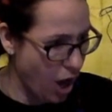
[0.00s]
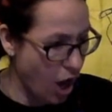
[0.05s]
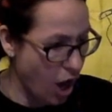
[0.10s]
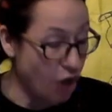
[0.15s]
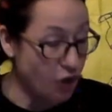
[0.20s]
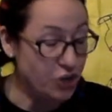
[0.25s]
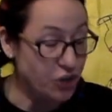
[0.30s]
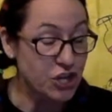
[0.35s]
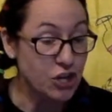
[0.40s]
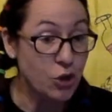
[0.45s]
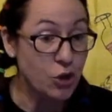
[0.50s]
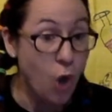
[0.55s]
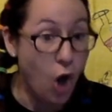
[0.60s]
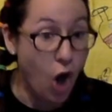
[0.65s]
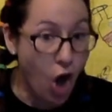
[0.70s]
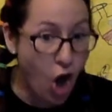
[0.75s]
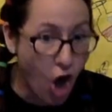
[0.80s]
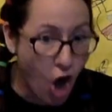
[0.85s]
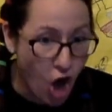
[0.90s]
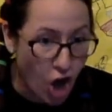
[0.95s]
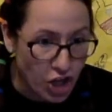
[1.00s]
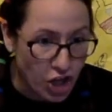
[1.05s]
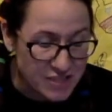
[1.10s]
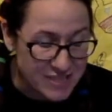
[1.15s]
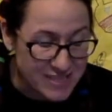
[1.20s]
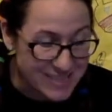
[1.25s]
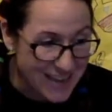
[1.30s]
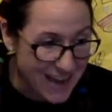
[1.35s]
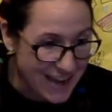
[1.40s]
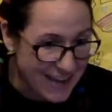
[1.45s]
Are you
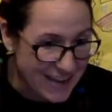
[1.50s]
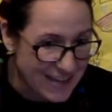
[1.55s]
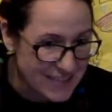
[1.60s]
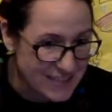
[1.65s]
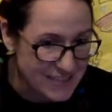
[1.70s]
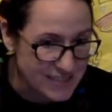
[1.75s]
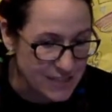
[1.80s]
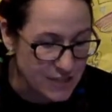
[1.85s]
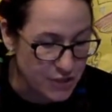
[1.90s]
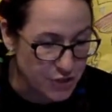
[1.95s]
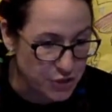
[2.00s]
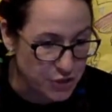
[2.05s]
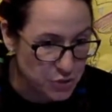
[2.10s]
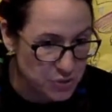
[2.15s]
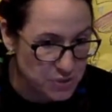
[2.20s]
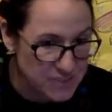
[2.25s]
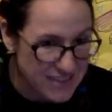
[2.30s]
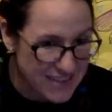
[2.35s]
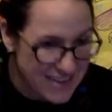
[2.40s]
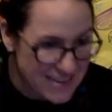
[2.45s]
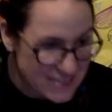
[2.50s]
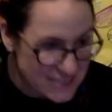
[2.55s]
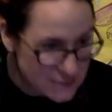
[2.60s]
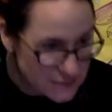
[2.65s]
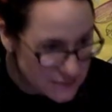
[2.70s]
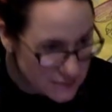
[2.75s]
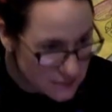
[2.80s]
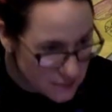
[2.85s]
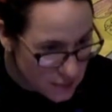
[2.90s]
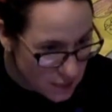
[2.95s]
all science
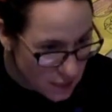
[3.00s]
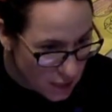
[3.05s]
enthusiasts?